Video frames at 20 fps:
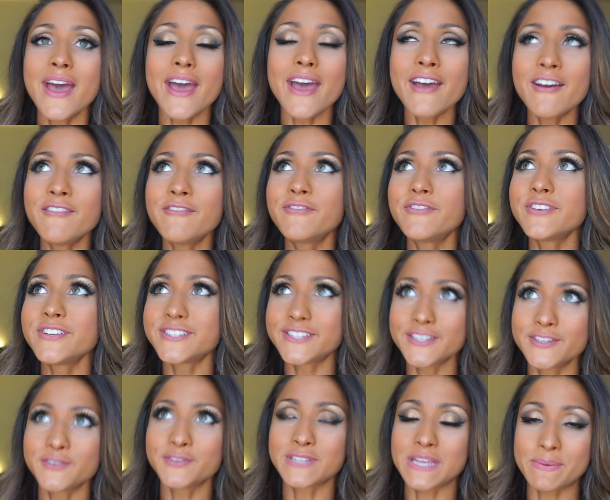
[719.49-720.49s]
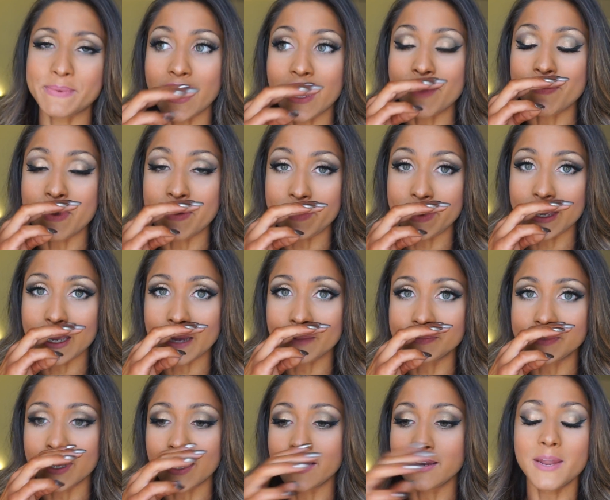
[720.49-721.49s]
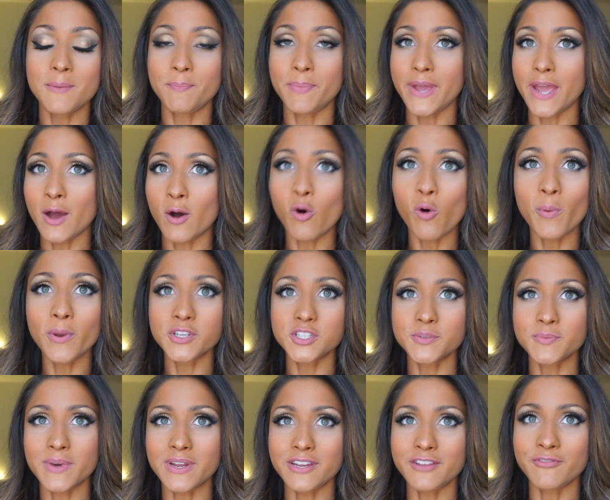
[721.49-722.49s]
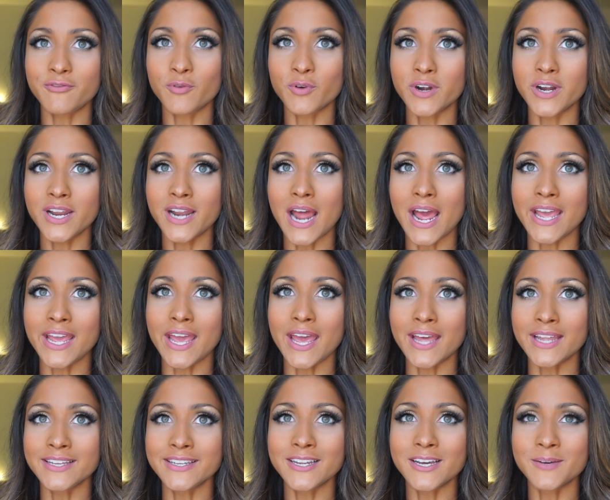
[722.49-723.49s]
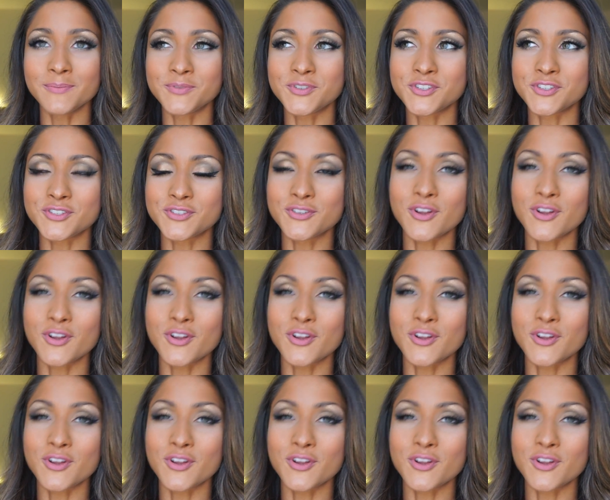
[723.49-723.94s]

every single time I get my makeup done and pay a whole bunch of money for it I end up just